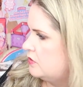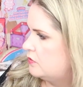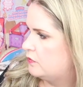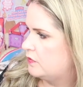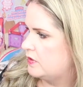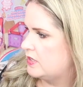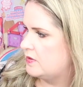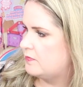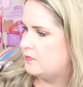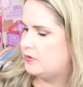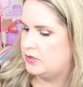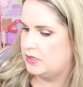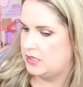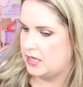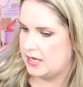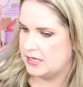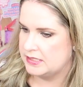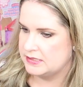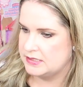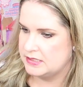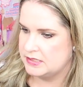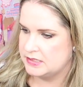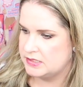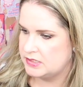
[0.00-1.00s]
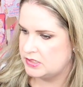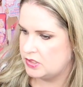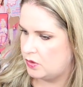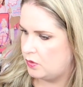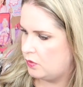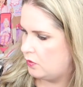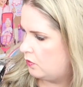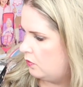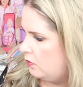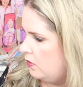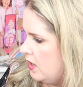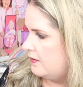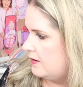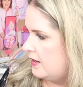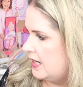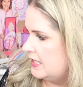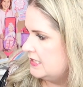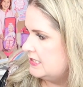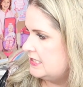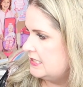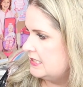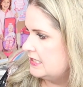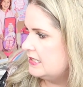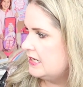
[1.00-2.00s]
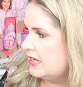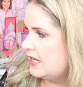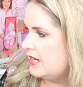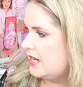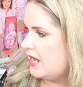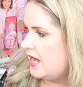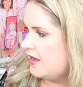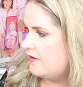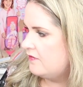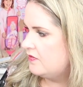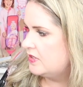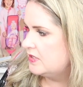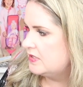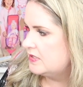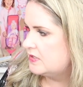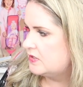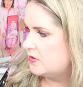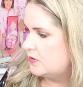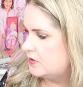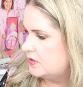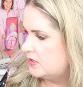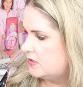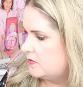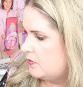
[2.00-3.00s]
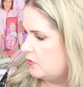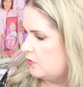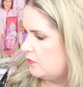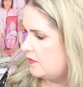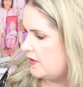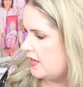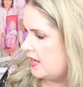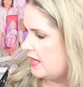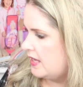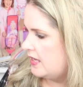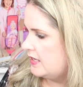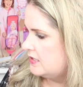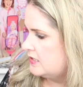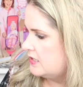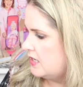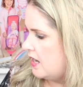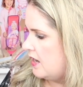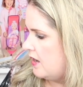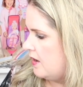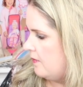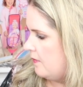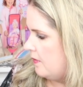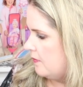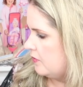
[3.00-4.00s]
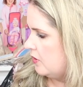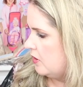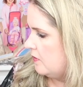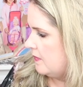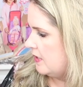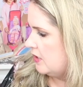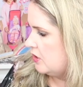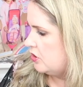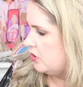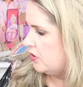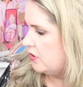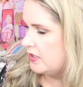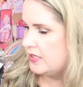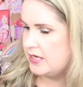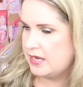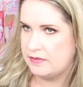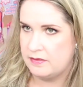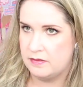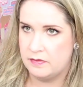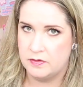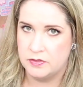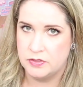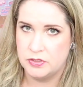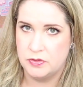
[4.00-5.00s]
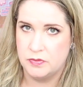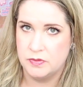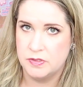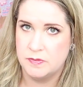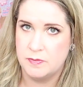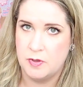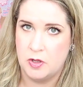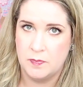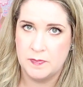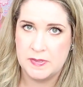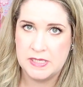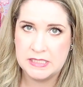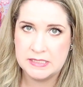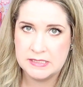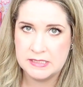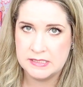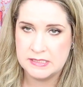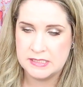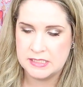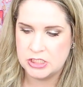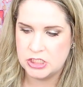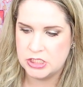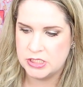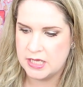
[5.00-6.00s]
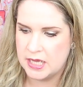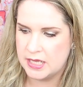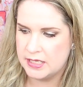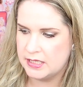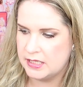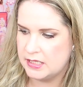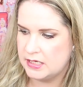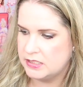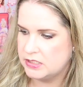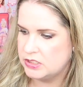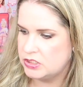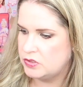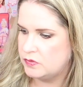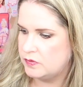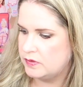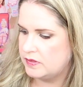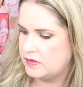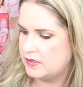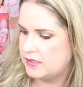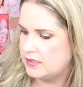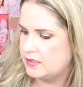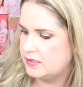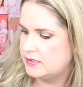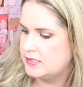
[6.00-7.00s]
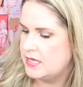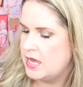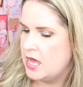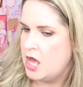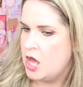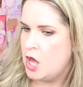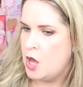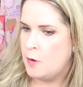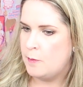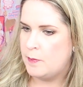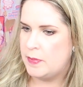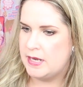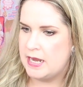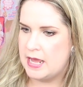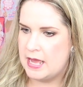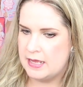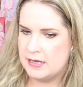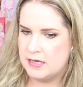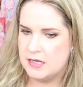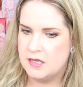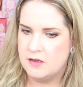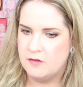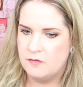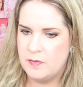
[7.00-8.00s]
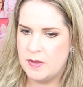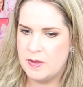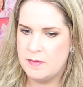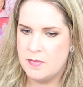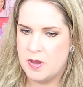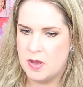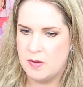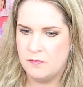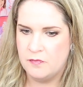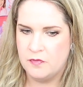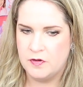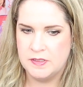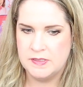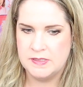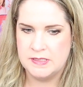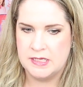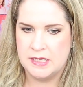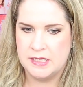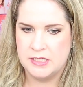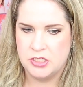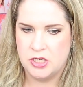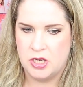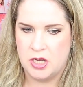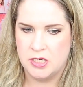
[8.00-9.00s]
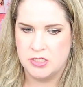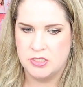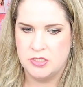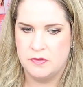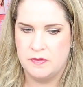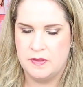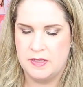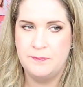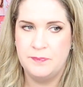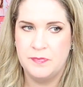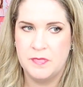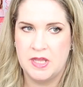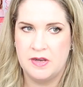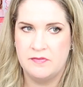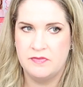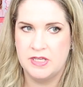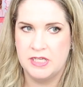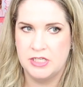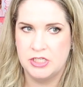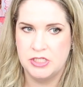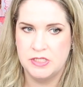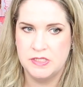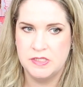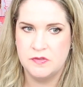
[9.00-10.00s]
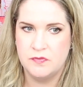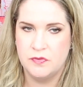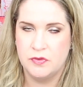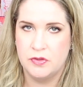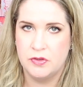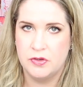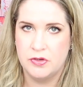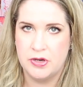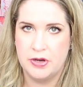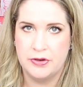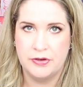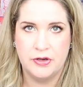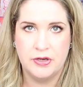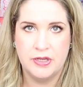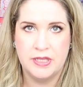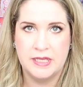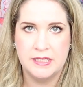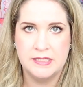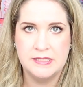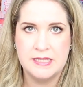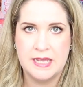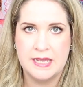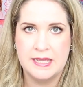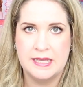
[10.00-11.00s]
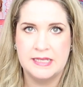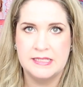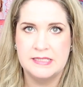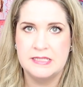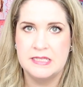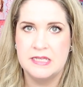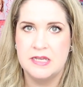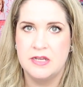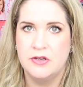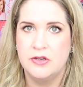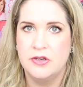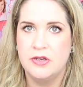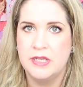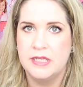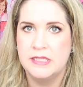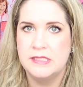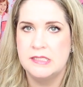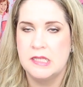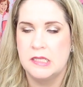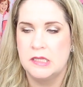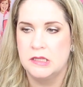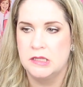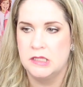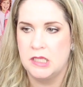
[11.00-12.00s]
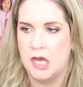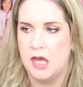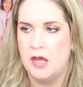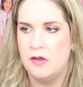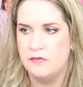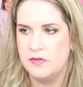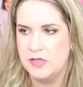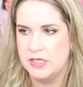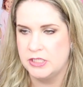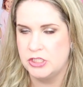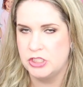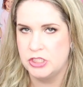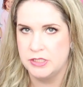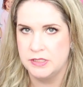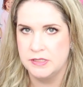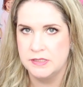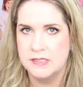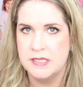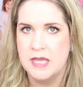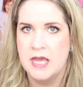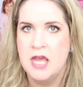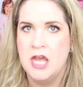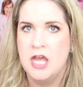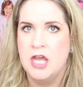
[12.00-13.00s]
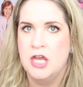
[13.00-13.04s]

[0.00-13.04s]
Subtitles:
3+. So I did kind of have concerns about that. I'm gonna make sure again that there's no small pieces that she can't get into with this. But any of my mom friends that I talk to that have kitchens for their younger kids, I guess the younger kids love kitchens.